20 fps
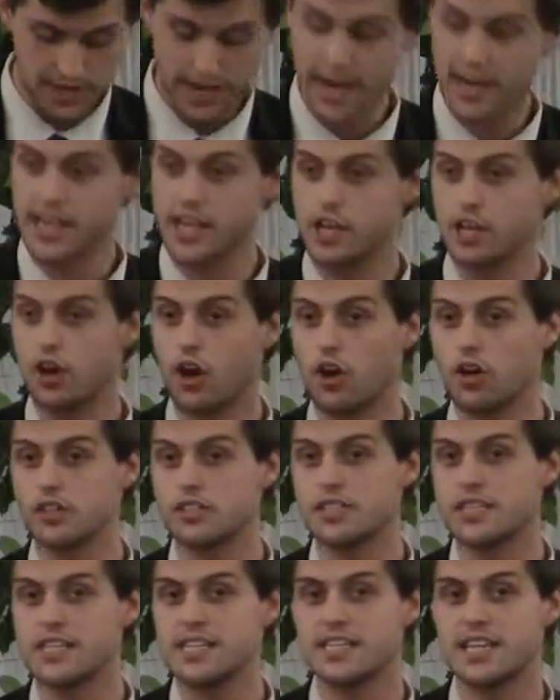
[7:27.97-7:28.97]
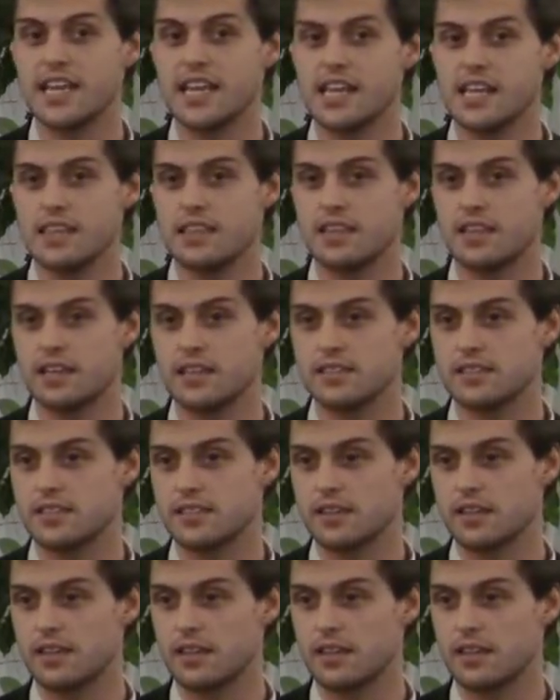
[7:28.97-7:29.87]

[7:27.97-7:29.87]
and He calls these heathens,